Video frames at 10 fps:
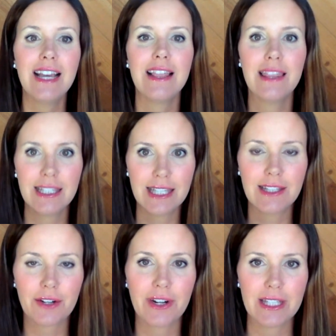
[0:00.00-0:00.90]
This
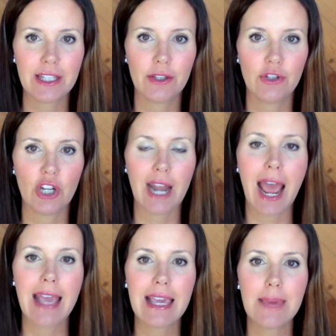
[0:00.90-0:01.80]
is a great solution.
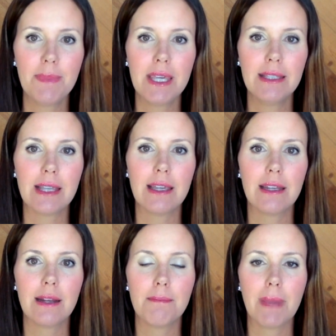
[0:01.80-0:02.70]
I keep these
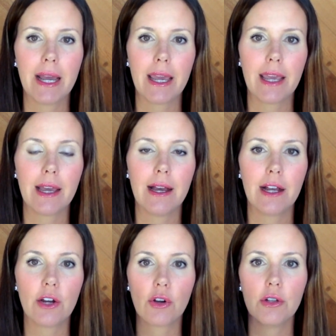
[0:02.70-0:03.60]
in my
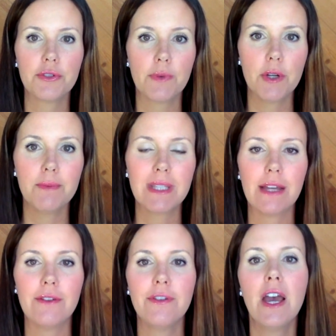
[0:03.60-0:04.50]
girls' rooms. I
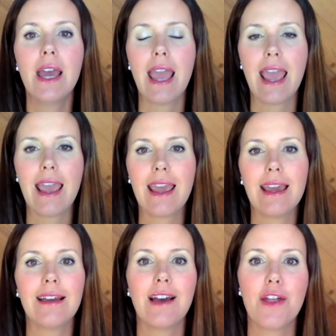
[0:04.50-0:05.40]
have a
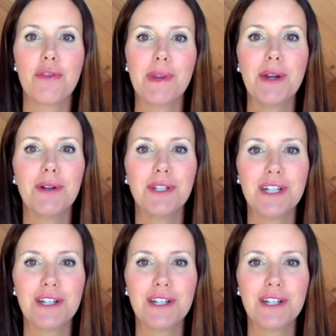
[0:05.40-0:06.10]
3-year-old and a